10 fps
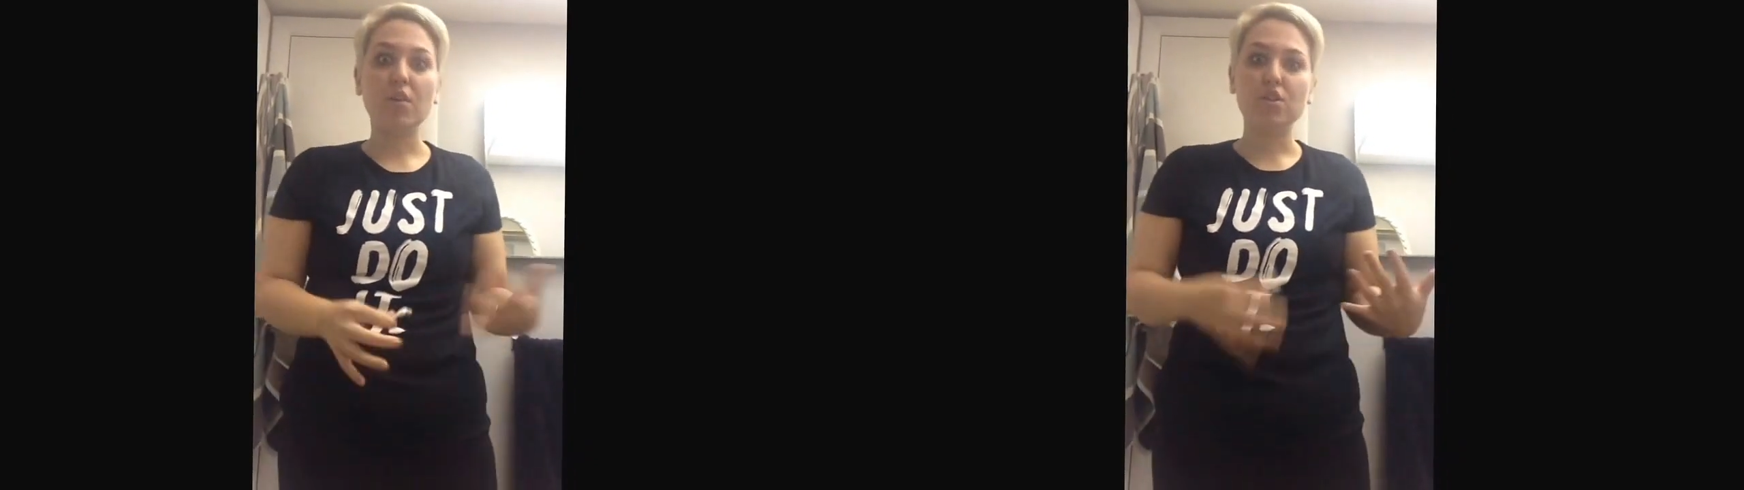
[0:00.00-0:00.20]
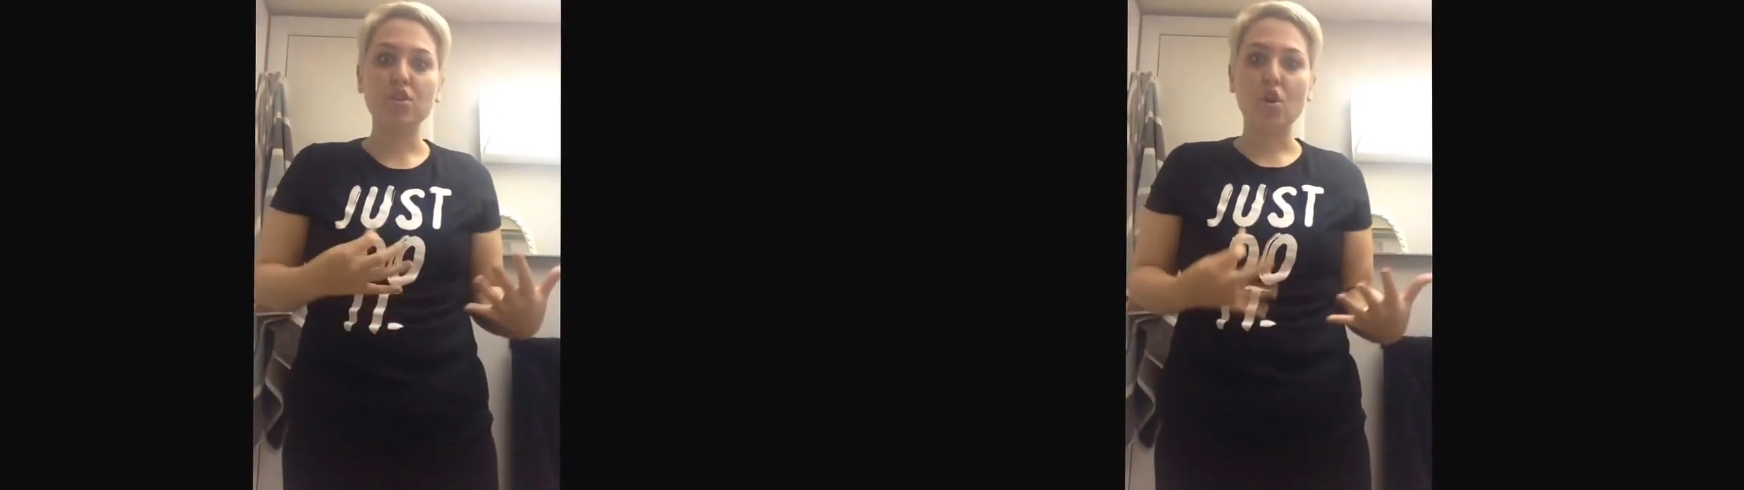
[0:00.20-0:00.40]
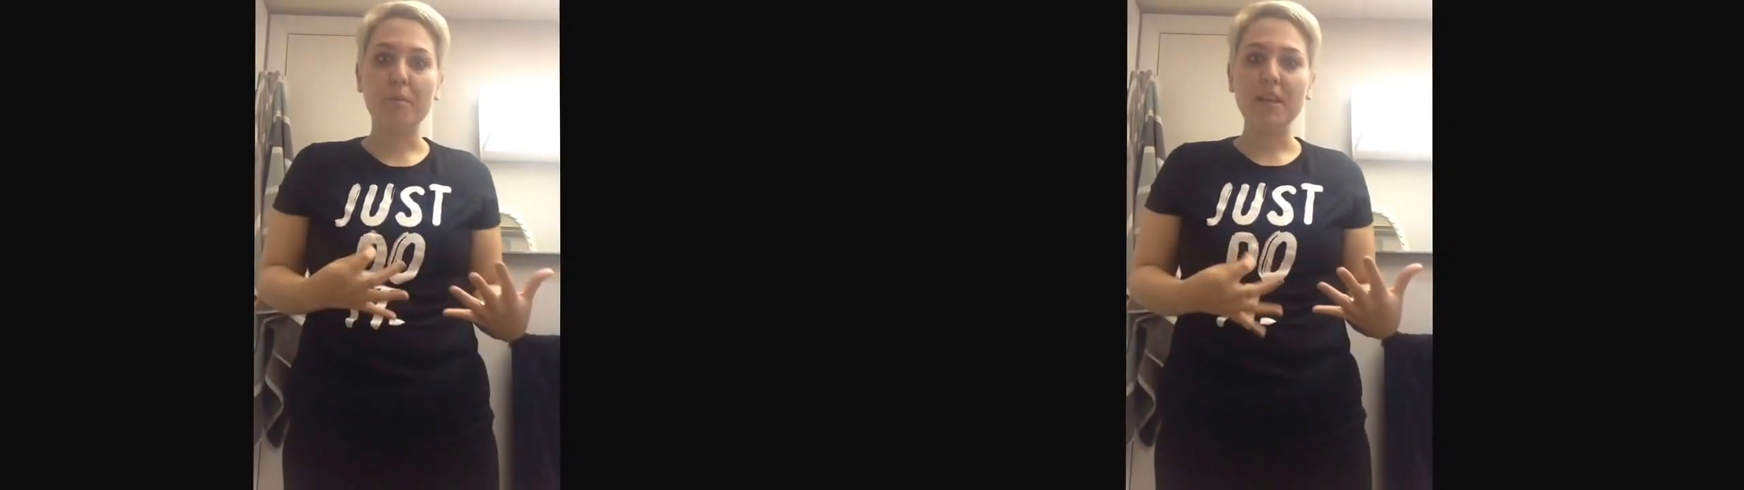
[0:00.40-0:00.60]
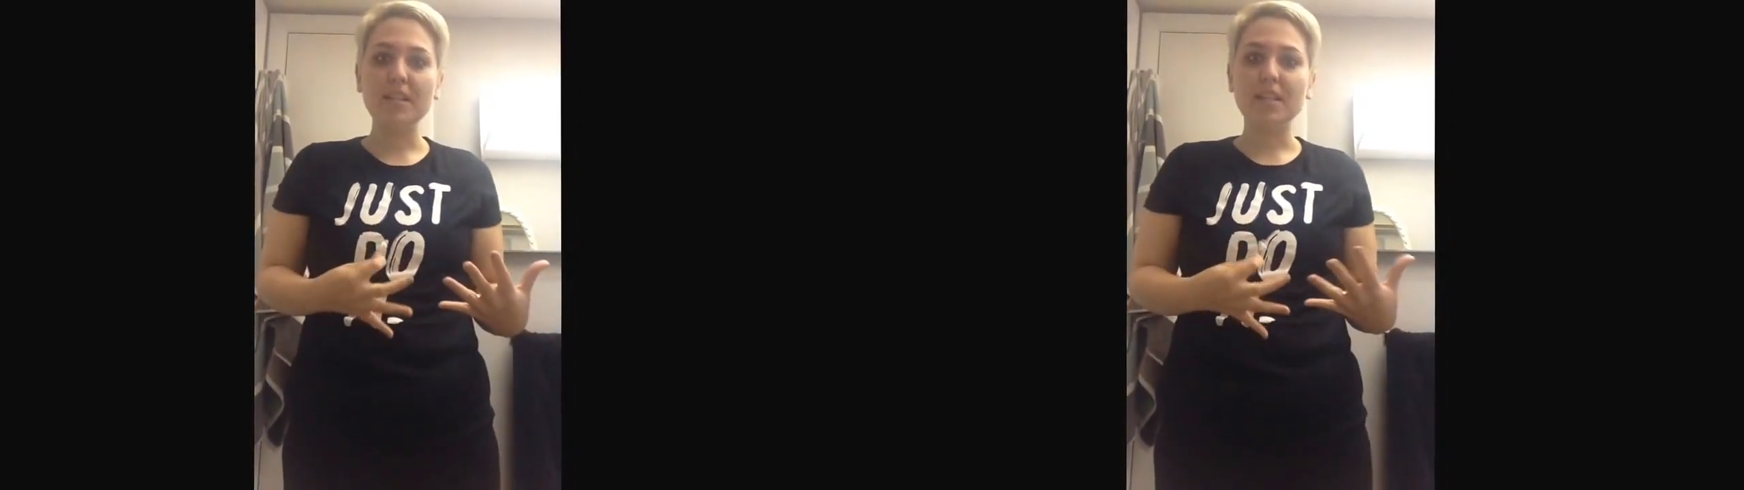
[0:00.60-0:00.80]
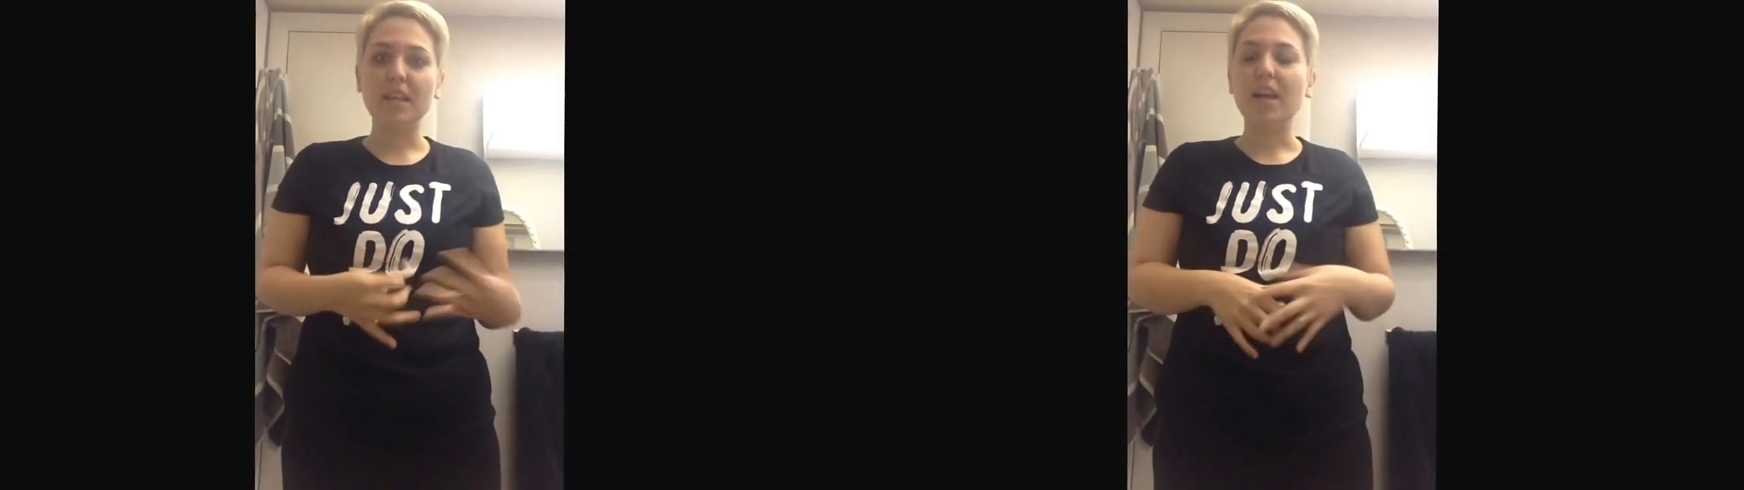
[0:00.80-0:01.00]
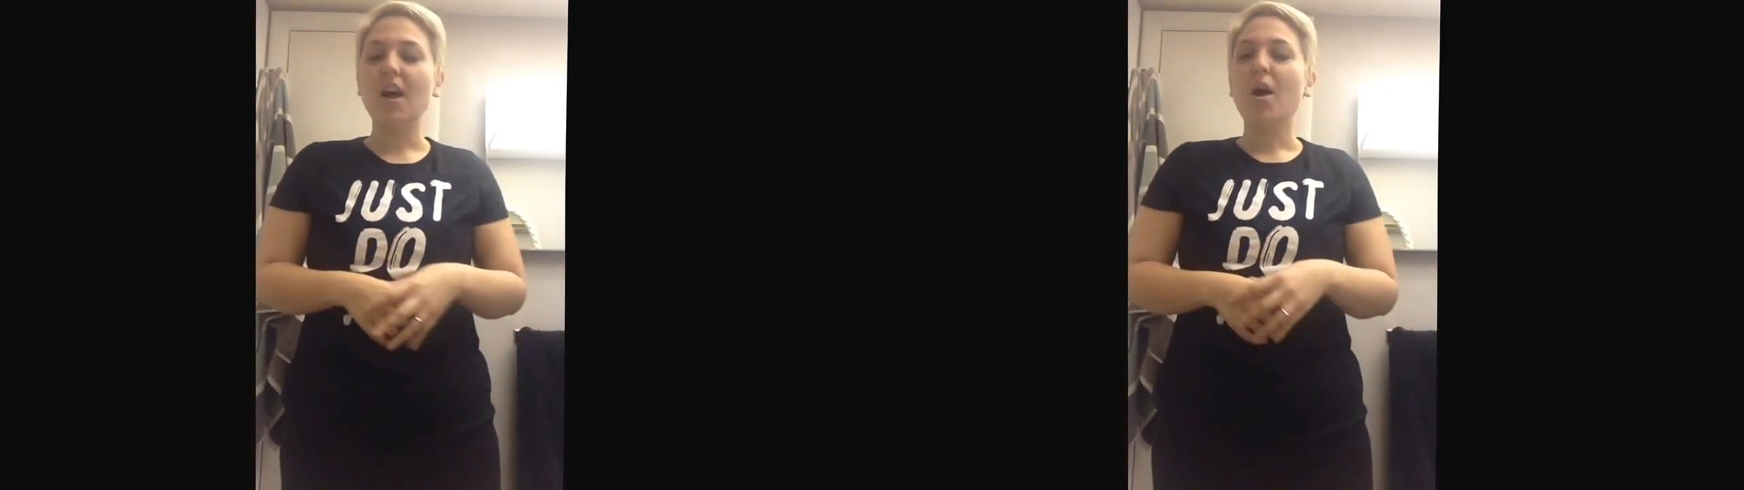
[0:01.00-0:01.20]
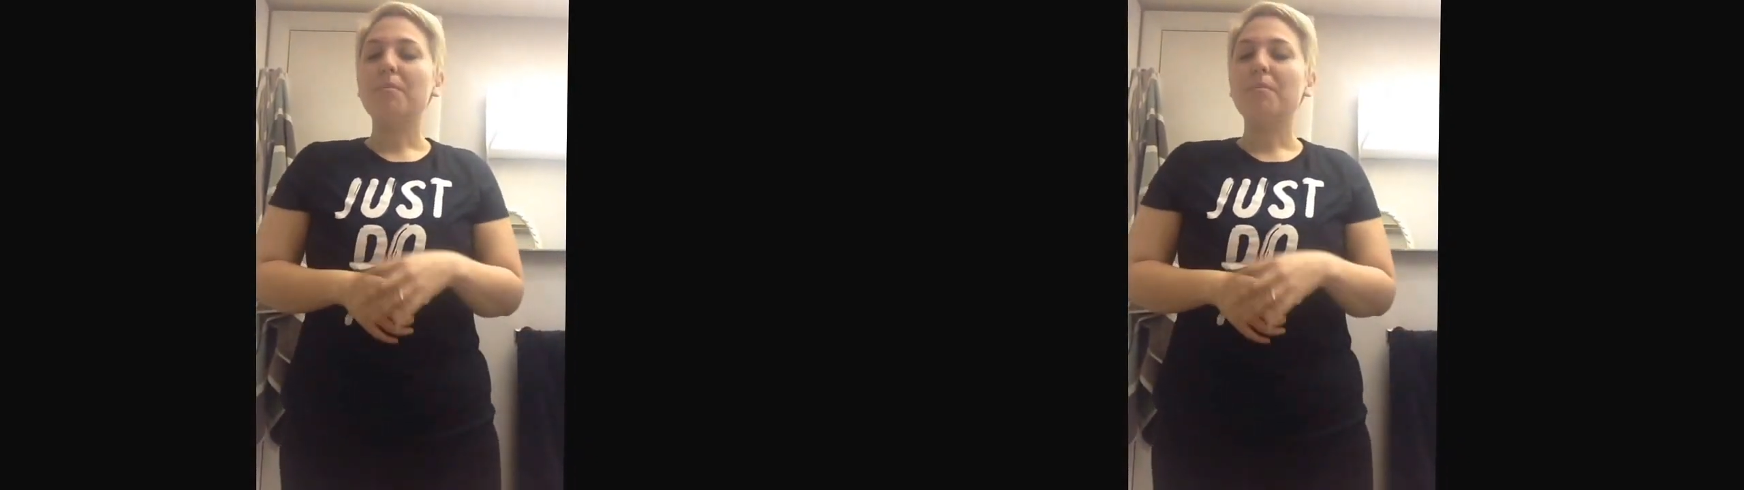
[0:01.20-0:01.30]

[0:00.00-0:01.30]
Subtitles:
that's so amazing.